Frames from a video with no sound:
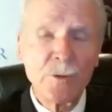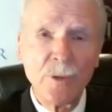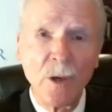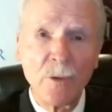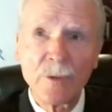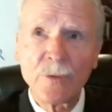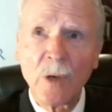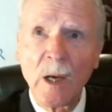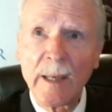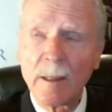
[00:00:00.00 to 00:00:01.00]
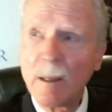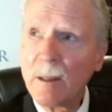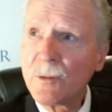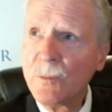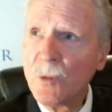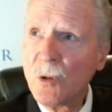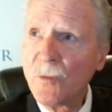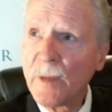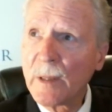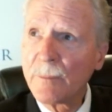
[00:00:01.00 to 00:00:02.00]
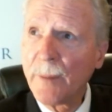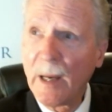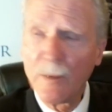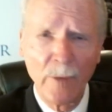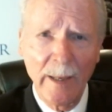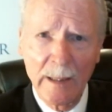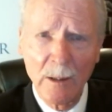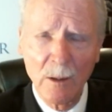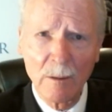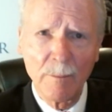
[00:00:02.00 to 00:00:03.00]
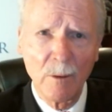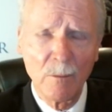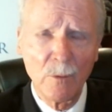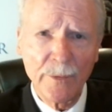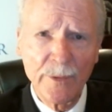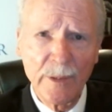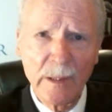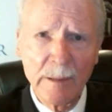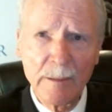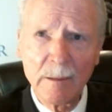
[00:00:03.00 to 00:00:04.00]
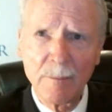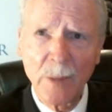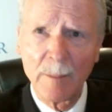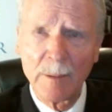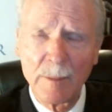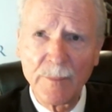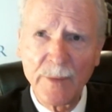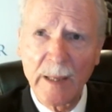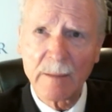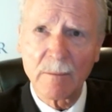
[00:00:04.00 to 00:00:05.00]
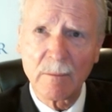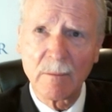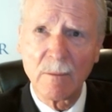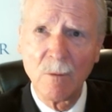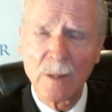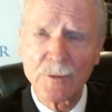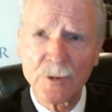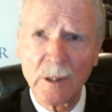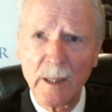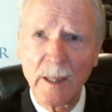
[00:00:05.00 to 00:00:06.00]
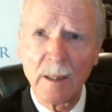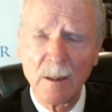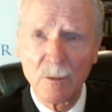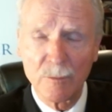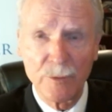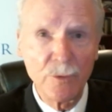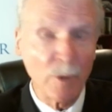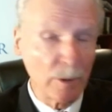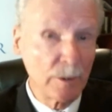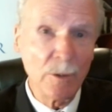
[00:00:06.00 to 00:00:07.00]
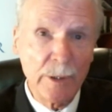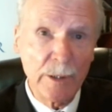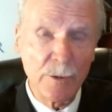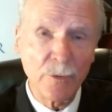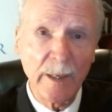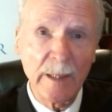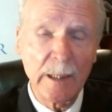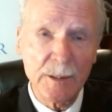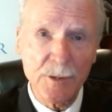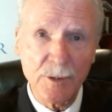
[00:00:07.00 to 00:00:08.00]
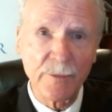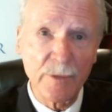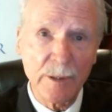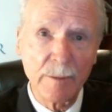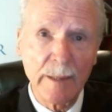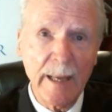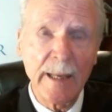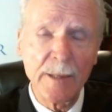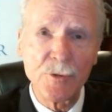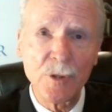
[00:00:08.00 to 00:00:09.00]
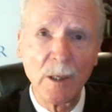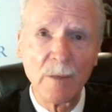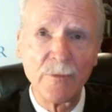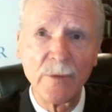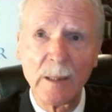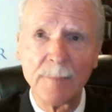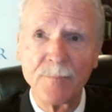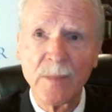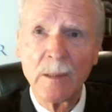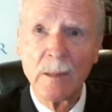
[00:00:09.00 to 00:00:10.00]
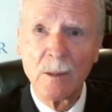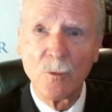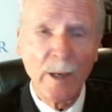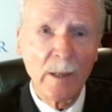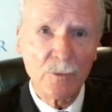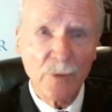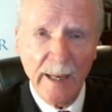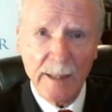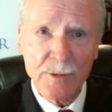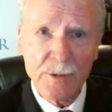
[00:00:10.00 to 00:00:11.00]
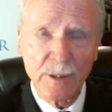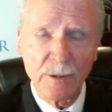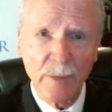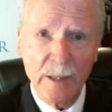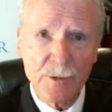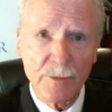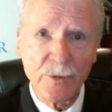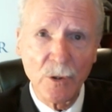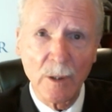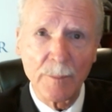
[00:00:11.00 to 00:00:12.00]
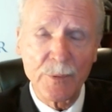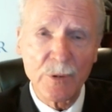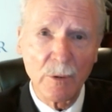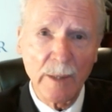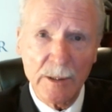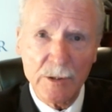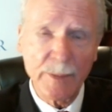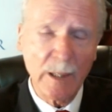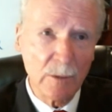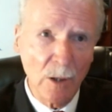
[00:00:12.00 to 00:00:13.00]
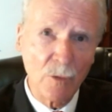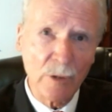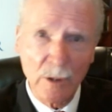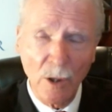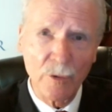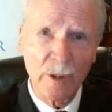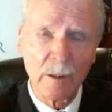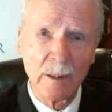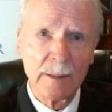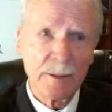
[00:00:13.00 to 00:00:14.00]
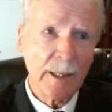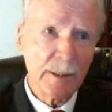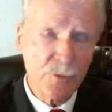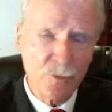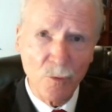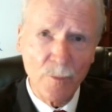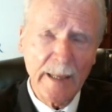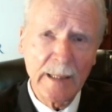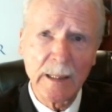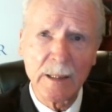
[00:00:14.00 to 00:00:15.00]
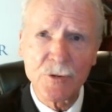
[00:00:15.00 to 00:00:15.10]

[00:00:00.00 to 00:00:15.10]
you know, they're trying to move it by rail with the problem that Russia, or including Ukraine, has a different gauge of rail tracks than the rest of Europe. So it has to be unloaded, loaded, taken to Romania,